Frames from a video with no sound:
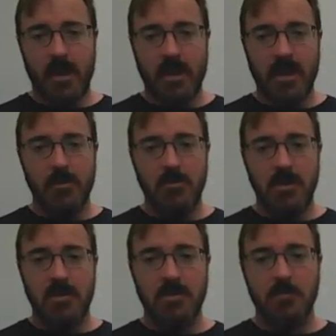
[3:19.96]
I can't do that
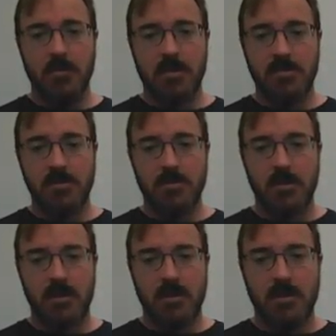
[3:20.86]
here, but also,
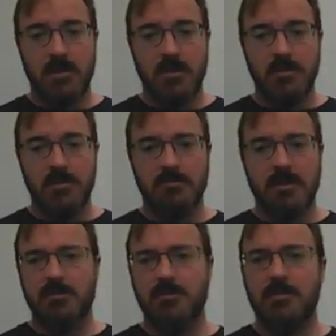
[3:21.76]

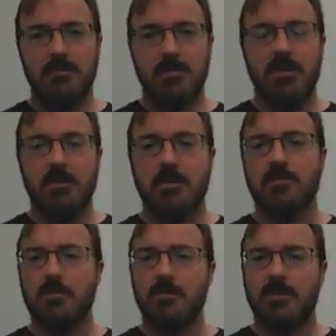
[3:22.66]
sometimes students would be
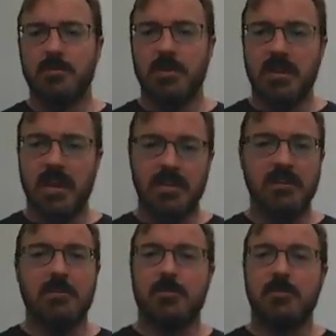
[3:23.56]
uncomfortable with doing that,
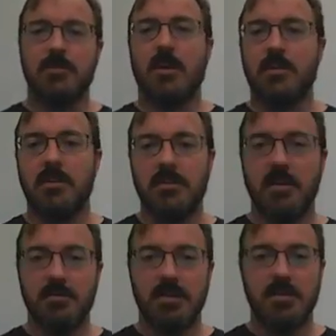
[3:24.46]
and the
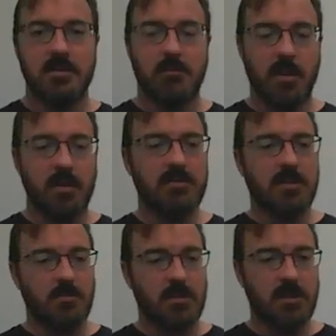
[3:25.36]
intent was not to embarrass
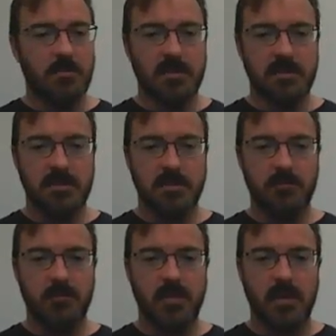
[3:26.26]
anybody, but
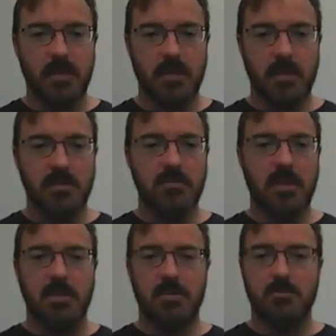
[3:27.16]
it's just
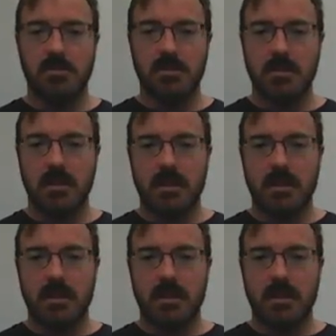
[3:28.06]
kind of interesting.